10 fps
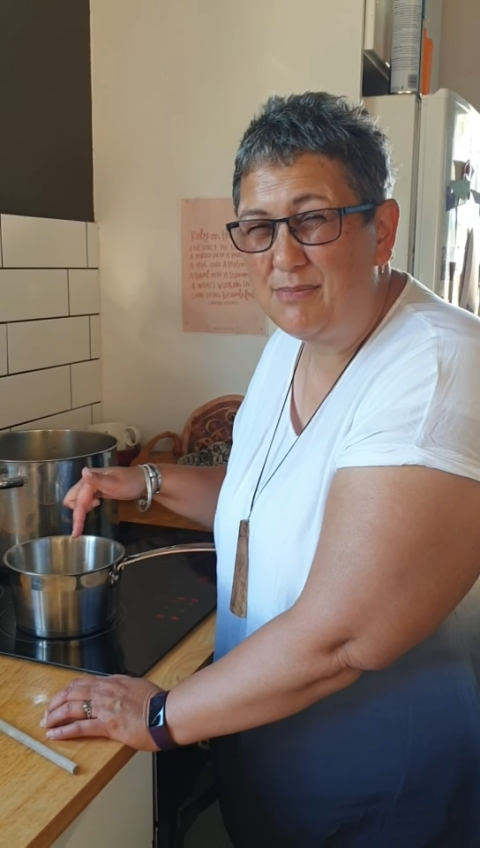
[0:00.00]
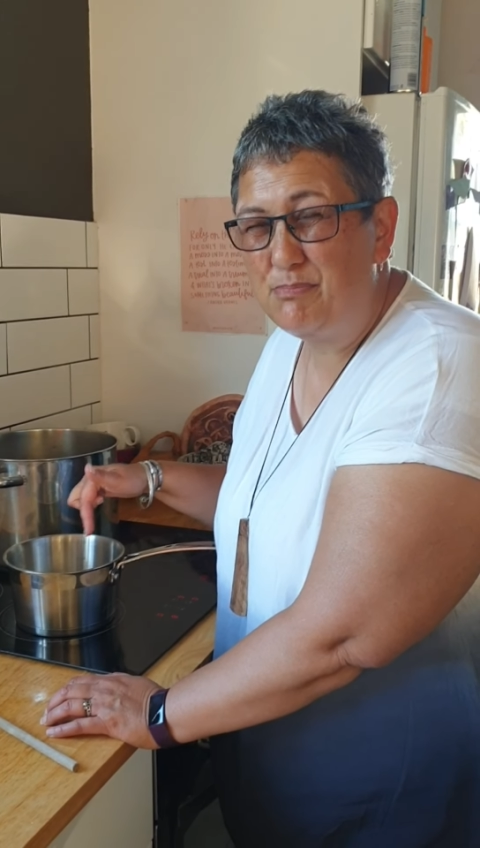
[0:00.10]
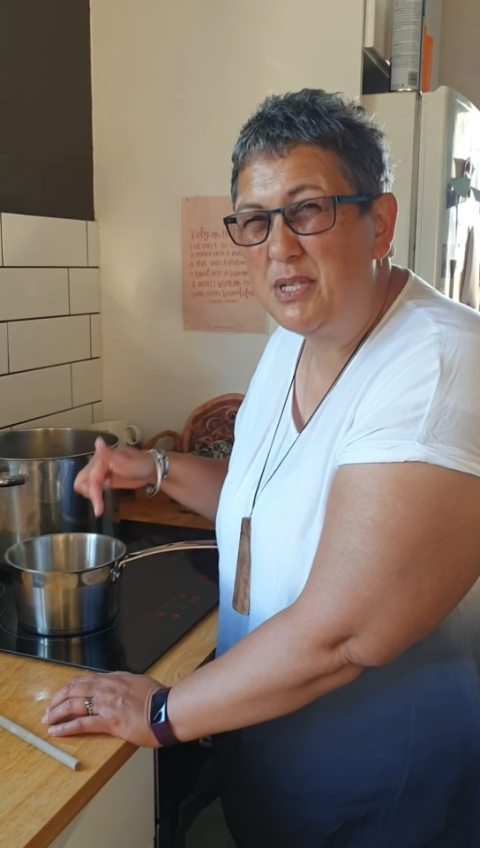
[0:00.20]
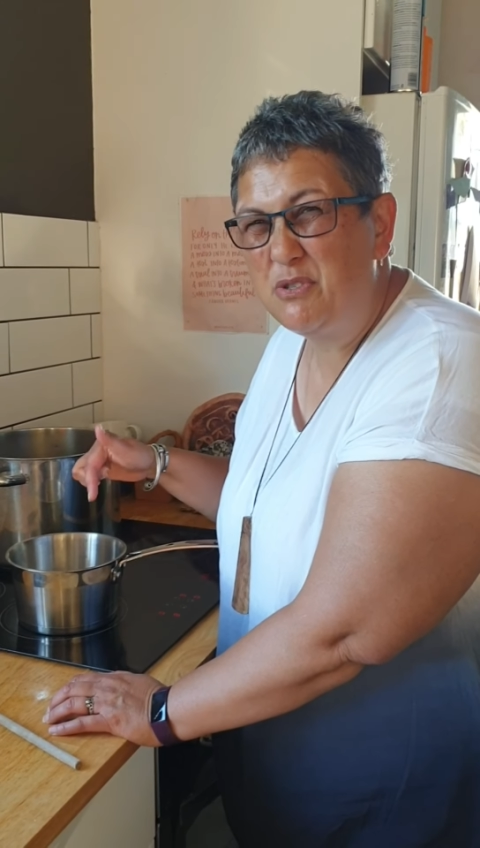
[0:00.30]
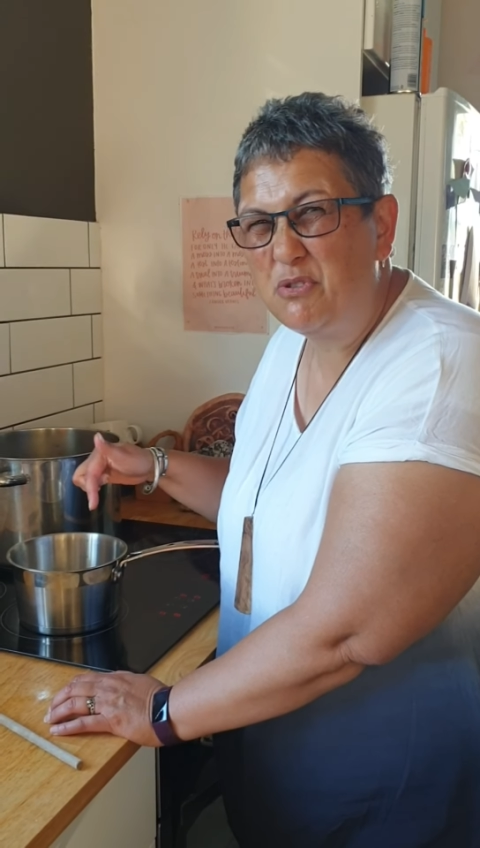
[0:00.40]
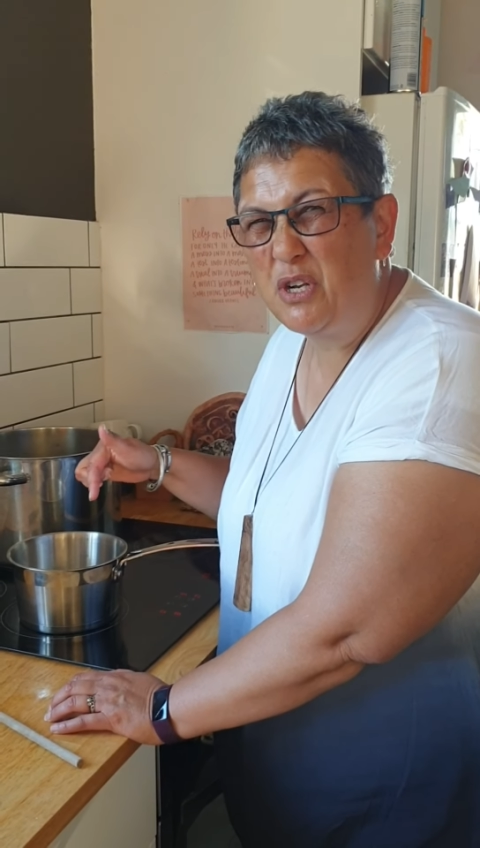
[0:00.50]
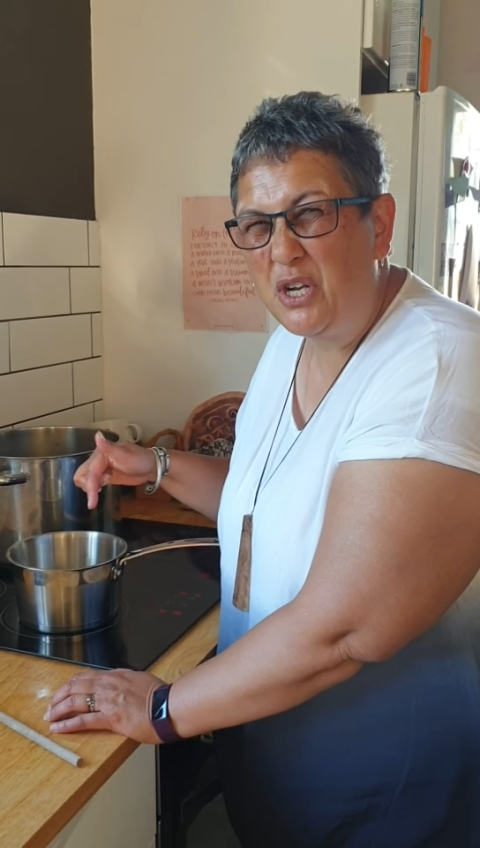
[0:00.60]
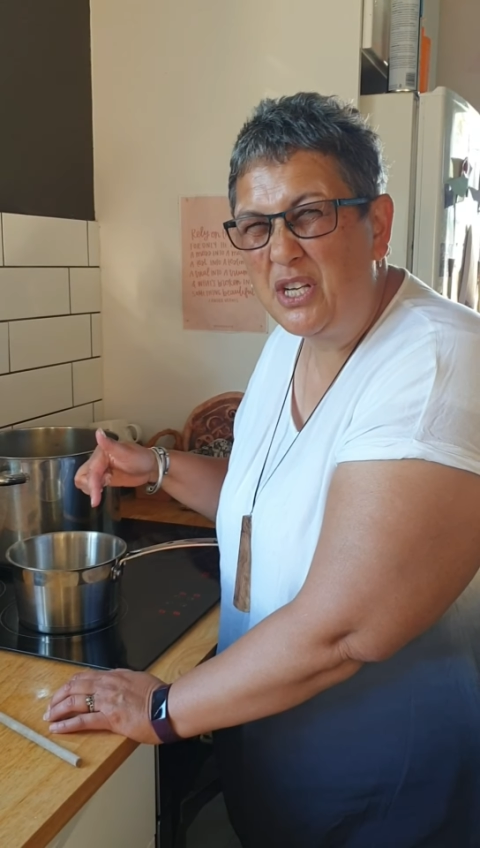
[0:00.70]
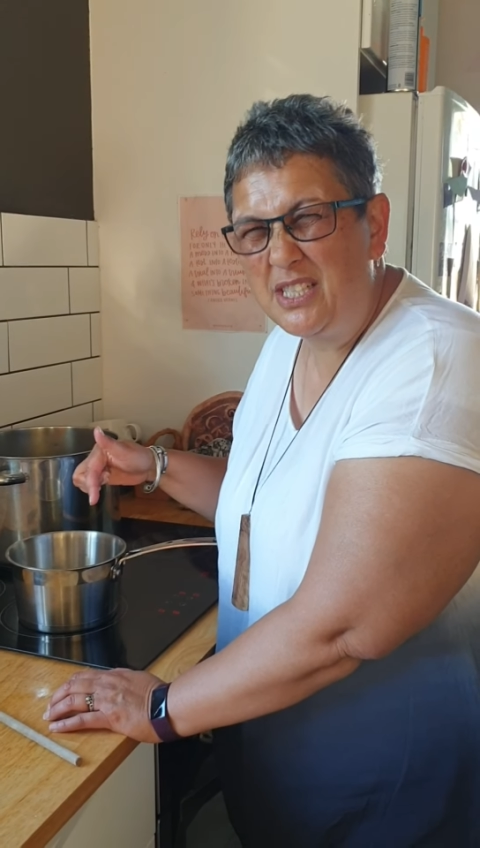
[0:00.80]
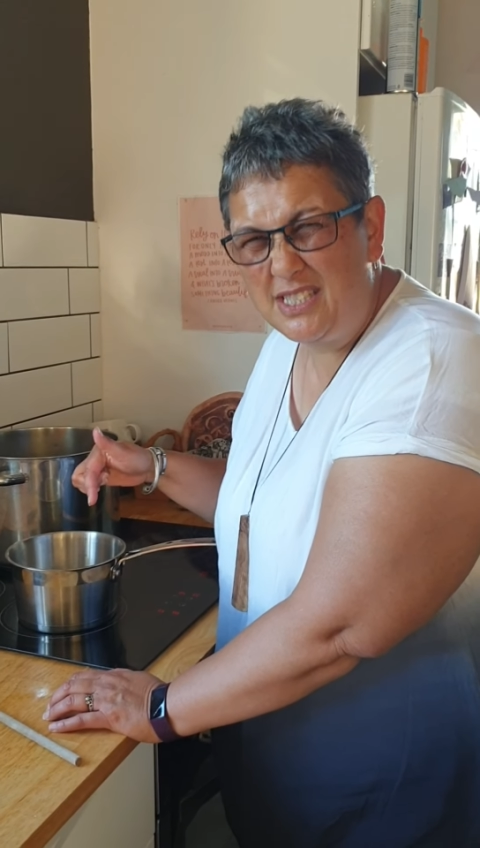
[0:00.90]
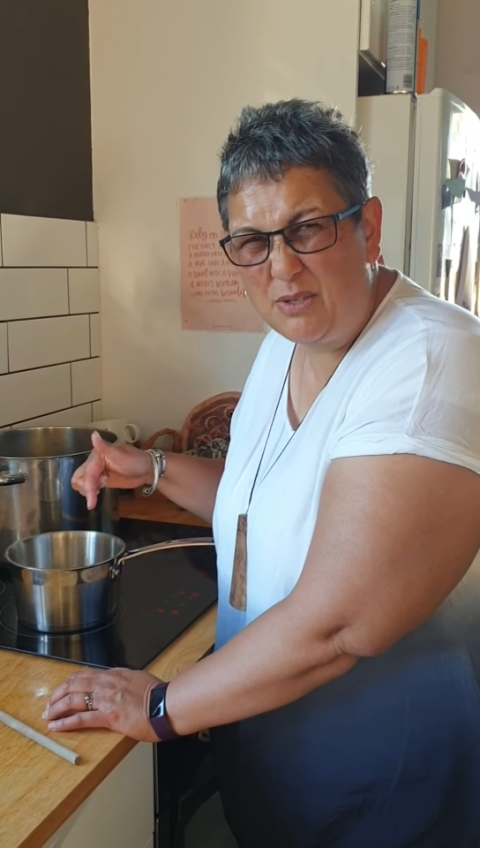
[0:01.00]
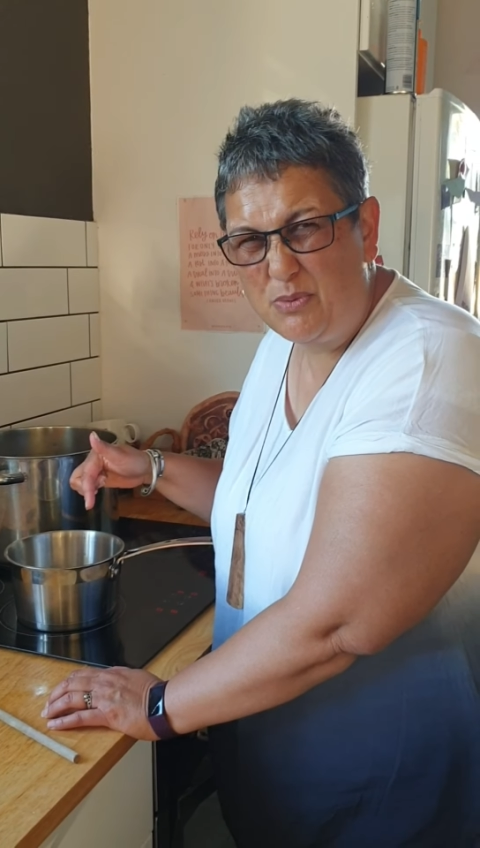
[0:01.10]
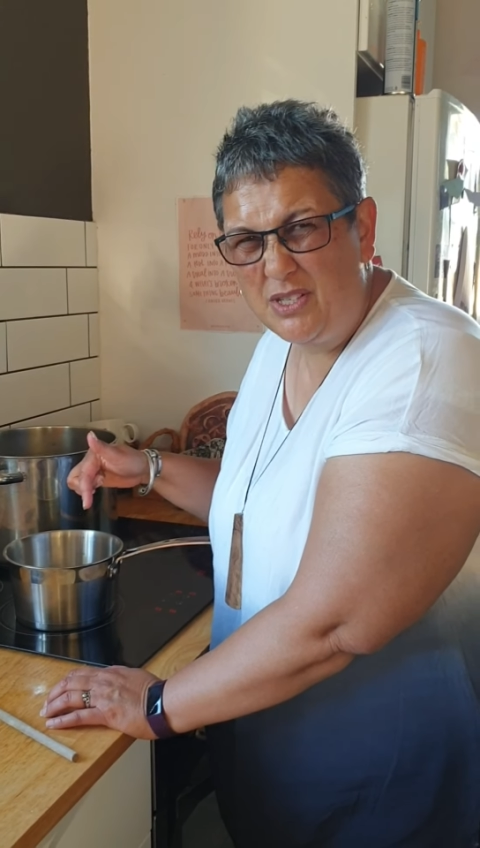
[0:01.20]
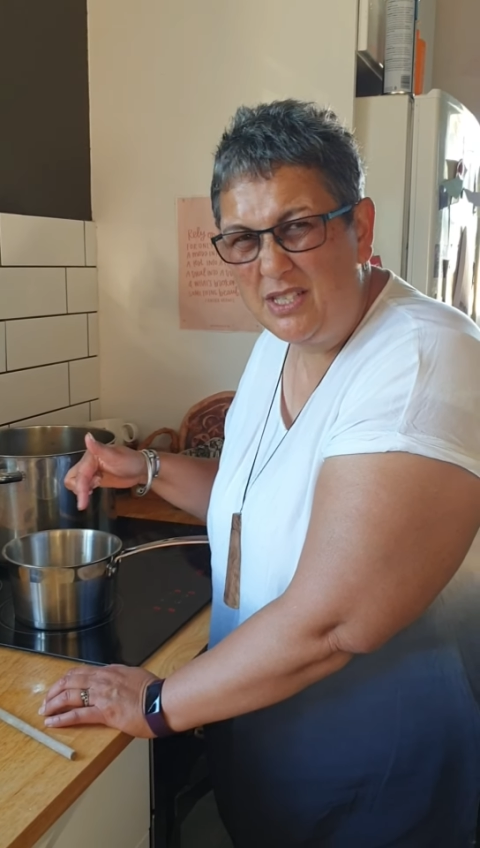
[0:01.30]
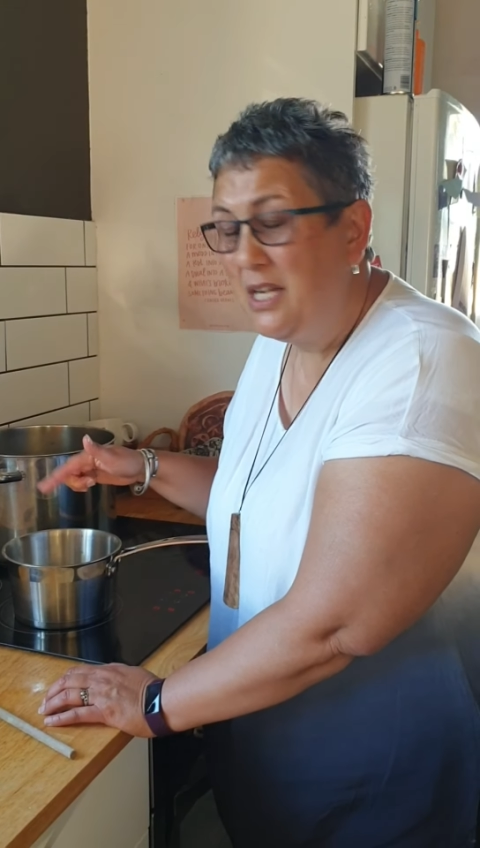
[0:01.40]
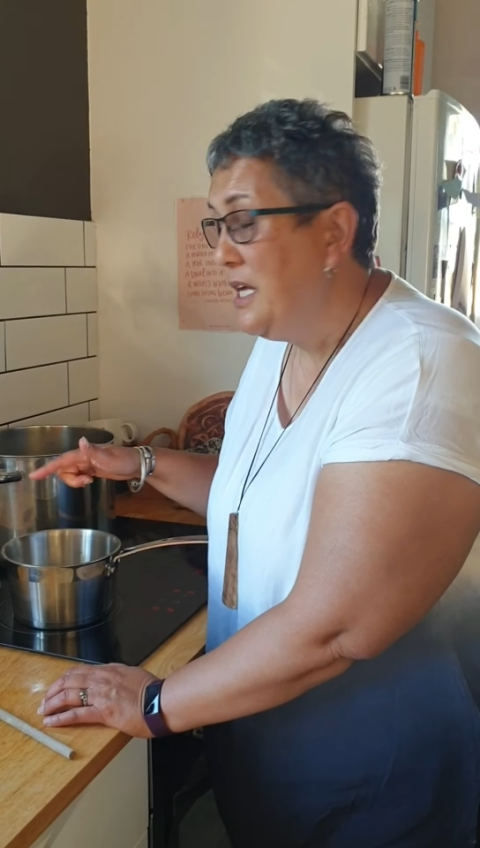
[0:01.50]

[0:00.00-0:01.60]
The bitterer, is that a word?